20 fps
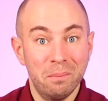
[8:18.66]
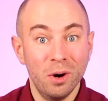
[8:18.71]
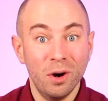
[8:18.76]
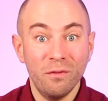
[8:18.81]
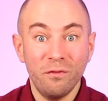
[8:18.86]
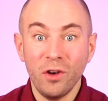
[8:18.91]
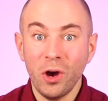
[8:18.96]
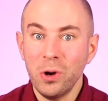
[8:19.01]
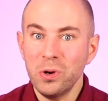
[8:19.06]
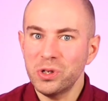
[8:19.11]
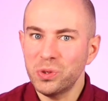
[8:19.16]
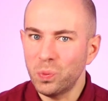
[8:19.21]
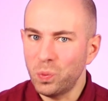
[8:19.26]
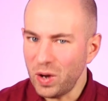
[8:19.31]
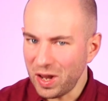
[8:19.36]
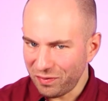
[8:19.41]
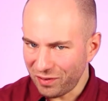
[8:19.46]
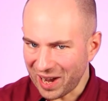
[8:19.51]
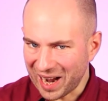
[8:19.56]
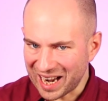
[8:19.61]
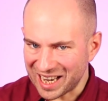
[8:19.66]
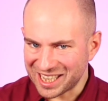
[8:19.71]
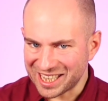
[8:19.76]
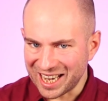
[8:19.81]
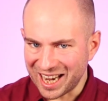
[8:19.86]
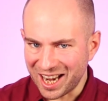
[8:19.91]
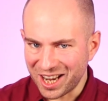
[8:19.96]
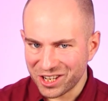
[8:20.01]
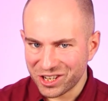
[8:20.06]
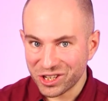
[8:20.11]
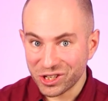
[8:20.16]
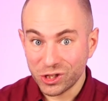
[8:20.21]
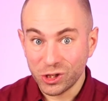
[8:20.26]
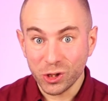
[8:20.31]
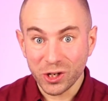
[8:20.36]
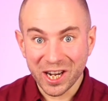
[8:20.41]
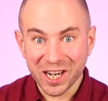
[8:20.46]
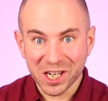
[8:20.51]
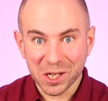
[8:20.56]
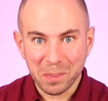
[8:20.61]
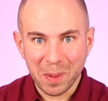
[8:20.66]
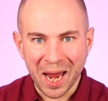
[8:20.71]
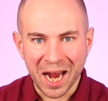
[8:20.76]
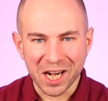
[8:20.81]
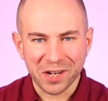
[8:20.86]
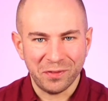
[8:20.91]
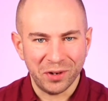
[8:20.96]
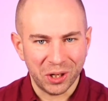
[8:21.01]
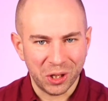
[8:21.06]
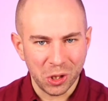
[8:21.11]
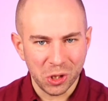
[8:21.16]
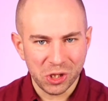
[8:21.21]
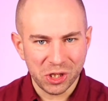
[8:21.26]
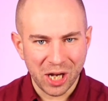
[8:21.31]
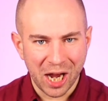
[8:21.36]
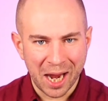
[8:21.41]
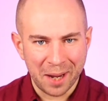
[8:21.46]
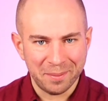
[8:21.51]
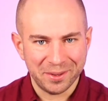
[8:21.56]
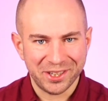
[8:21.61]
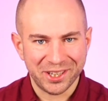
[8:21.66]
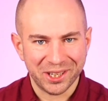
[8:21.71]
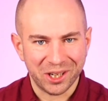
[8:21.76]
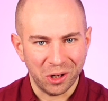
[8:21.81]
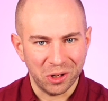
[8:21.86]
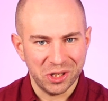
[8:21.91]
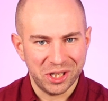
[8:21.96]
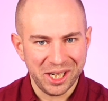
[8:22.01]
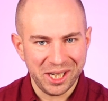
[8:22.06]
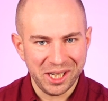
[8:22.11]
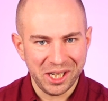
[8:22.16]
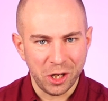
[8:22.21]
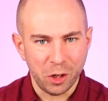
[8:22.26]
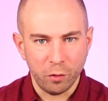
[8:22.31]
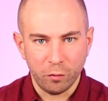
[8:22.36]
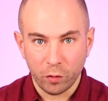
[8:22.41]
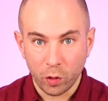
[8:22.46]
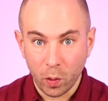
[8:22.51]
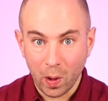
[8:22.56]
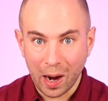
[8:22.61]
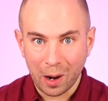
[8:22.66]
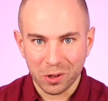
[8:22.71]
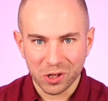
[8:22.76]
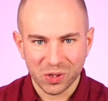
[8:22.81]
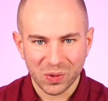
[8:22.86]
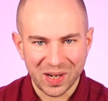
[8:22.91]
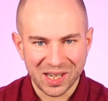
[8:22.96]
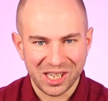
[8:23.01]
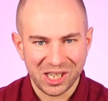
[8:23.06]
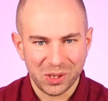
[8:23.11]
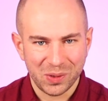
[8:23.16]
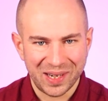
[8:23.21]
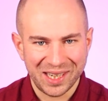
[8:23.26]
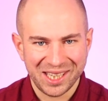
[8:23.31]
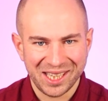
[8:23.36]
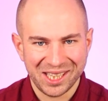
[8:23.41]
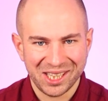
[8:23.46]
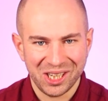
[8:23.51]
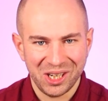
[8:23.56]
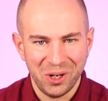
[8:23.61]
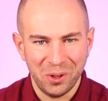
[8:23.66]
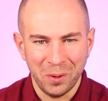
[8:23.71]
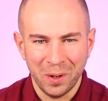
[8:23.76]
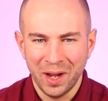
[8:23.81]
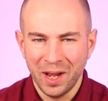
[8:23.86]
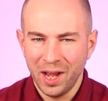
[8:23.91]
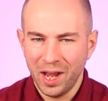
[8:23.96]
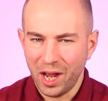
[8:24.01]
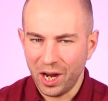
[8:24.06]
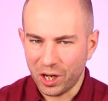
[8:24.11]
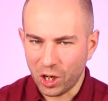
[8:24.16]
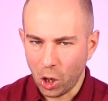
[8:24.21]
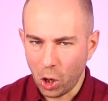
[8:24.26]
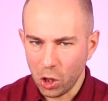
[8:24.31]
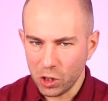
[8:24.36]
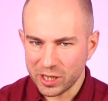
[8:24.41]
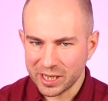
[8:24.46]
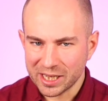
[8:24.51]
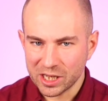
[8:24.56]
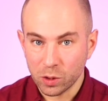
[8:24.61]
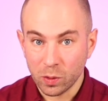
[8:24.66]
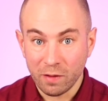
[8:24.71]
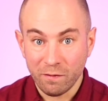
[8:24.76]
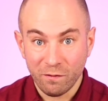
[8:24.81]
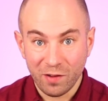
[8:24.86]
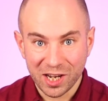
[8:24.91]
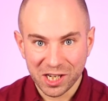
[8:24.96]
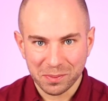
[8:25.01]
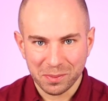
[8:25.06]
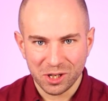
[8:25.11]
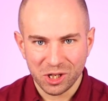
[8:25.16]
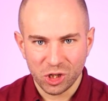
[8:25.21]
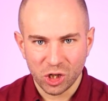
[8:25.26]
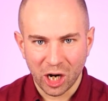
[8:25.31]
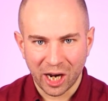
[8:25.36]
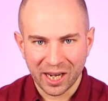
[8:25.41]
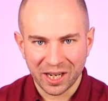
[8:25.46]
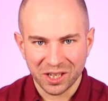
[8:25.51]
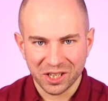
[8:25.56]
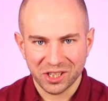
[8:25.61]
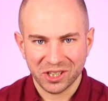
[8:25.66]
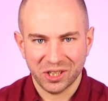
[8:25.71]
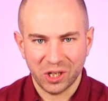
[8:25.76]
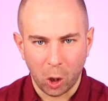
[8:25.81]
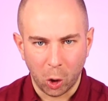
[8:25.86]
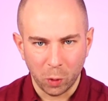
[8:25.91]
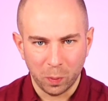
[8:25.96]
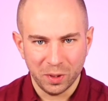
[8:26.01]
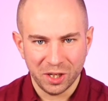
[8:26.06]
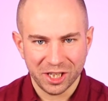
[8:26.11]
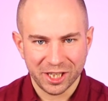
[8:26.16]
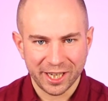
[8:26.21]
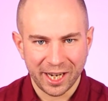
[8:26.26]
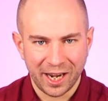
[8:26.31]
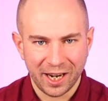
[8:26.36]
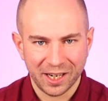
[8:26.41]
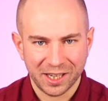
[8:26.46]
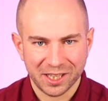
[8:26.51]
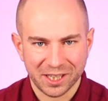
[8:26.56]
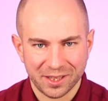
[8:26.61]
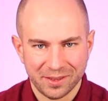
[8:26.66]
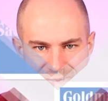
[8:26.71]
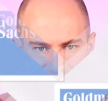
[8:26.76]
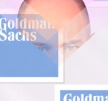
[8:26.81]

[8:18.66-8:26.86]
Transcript: But those with assets should expect the good times to continue throughout twenty twenty-two, according to investment giants Goldman Sachs.